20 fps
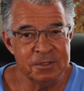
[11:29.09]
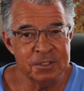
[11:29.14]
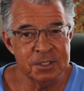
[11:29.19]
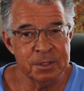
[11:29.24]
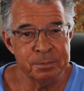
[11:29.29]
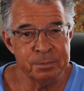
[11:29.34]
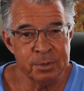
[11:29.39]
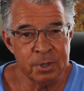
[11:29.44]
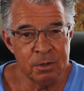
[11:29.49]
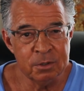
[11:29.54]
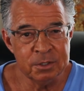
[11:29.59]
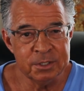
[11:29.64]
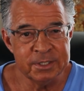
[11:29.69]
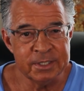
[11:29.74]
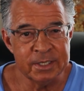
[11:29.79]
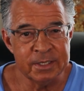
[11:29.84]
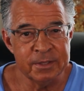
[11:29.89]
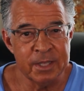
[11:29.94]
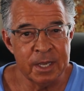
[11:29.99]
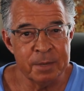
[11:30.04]
is a
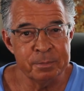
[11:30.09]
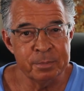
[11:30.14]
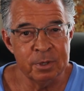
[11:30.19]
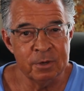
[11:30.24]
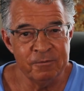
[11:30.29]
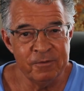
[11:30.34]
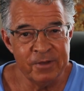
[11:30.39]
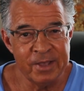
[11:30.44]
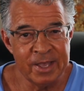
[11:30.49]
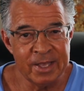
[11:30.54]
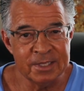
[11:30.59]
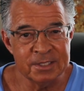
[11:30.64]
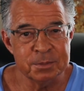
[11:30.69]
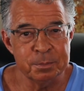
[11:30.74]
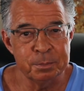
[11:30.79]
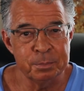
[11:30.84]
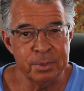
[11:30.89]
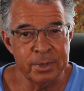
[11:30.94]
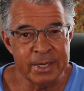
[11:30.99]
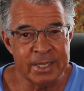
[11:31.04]
protein that prevents
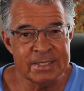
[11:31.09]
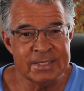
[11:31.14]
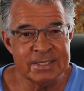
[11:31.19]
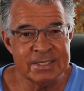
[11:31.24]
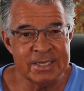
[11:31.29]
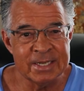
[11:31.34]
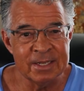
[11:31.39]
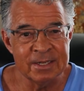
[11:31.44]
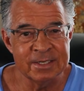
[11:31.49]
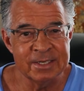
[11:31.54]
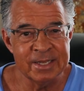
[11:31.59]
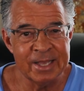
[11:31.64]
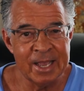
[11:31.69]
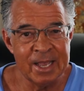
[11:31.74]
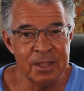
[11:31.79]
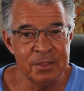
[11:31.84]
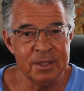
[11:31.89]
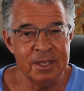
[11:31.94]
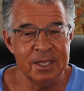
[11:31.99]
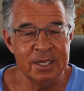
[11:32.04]
brain cell
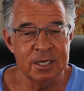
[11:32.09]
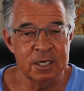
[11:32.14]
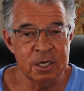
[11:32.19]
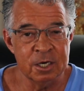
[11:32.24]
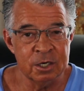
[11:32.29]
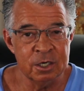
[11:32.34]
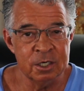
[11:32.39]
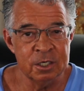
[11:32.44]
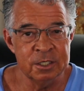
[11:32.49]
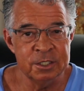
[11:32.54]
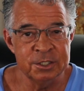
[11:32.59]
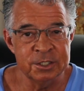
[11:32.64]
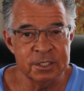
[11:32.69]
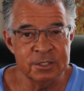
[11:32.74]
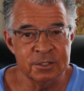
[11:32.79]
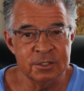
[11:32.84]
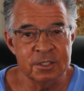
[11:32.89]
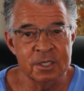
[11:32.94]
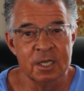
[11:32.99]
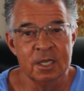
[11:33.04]
death,
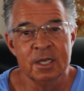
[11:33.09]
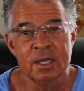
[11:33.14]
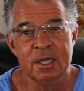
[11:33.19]
encourages